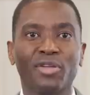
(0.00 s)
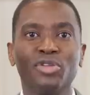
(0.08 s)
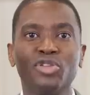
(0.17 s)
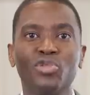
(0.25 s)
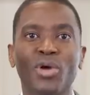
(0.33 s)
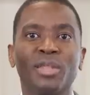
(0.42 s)
our
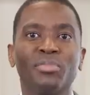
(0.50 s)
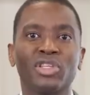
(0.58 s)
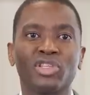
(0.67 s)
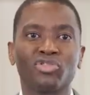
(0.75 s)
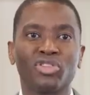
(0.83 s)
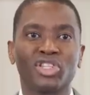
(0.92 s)
new
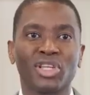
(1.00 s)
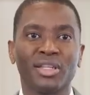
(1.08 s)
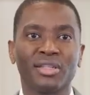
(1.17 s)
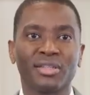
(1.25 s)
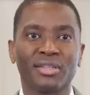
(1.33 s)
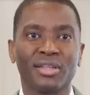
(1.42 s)

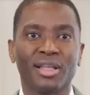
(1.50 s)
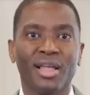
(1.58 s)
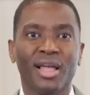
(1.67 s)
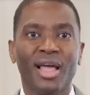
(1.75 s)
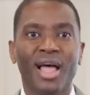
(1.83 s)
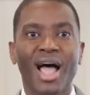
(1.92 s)
administration
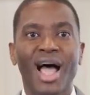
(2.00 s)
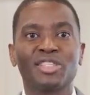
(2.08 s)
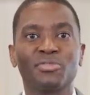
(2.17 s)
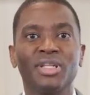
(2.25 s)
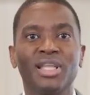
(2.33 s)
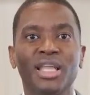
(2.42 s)
has
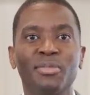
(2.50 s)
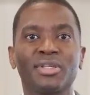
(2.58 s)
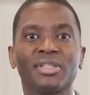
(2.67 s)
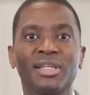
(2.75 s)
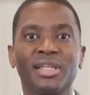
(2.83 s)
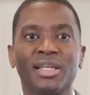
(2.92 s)
been able
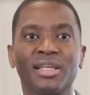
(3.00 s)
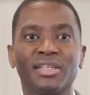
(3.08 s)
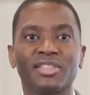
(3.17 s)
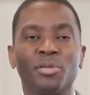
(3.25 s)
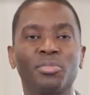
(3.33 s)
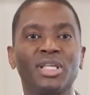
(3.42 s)
to lay
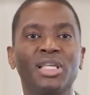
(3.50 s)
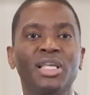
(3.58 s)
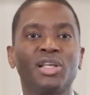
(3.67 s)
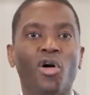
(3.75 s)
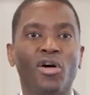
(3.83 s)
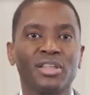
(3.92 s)
some key
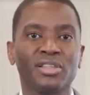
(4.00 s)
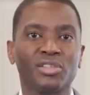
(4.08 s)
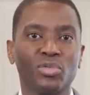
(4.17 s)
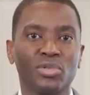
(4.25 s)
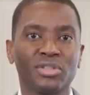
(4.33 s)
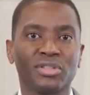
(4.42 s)

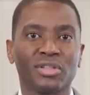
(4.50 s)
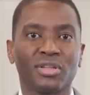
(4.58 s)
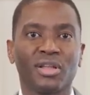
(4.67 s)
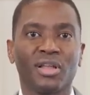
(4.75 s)
cornerstones